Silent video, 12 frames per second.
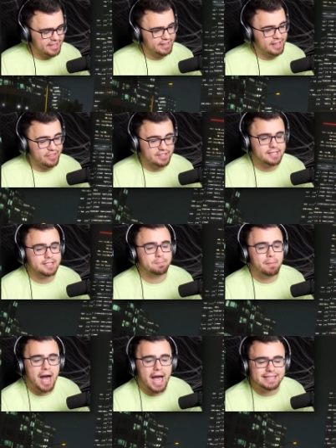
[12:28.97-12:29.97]
now this is
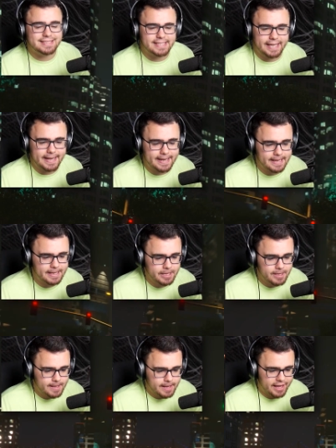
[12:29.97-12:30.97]
my city!
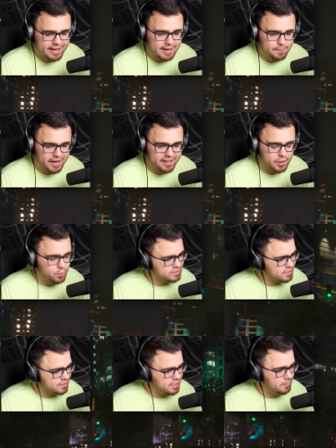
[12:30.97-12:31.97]
And anybody that
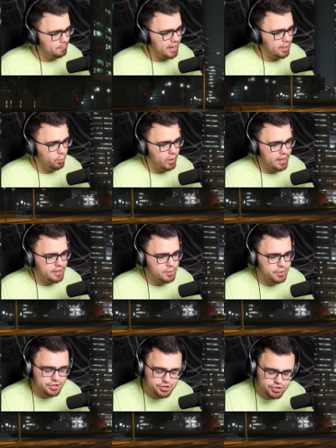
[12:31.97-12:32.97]
wants to come my way, you
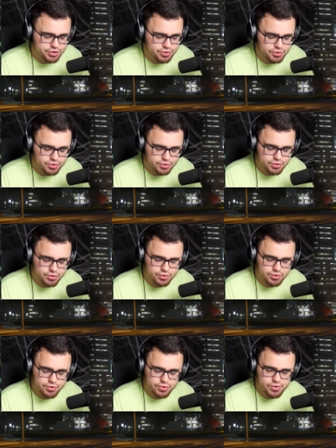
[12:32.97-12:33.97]
can What?
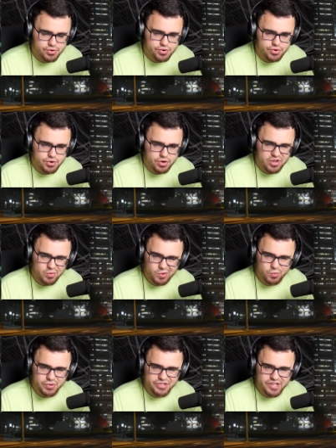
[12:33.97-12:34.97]
Try you?
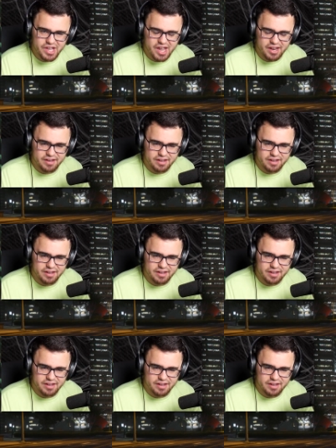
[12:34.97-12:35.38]
What was that?